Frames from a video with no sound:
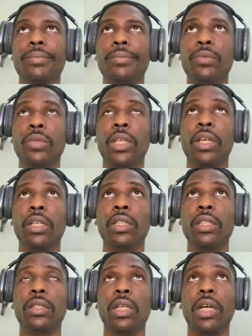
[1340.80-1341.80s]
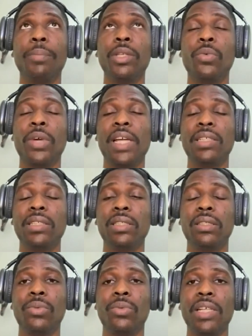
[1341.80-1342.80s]
regarding,
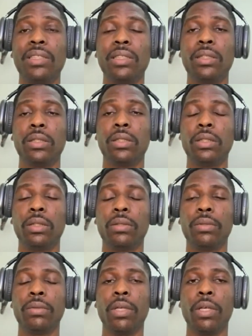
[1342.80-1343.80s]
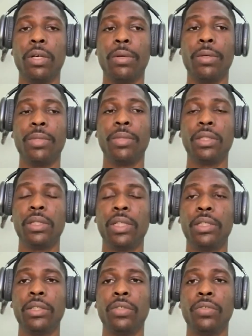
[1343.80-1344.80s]
the rising
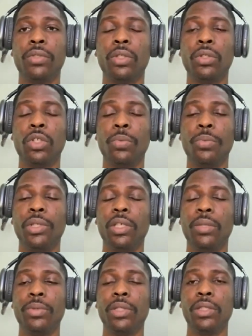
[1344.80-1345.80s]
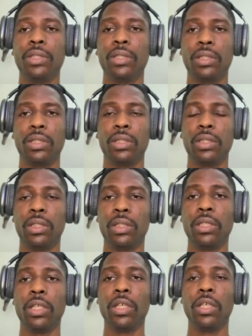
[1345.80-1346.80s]
incidence of non-communicable diseases
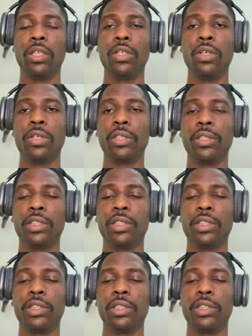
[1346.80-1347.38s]
in younger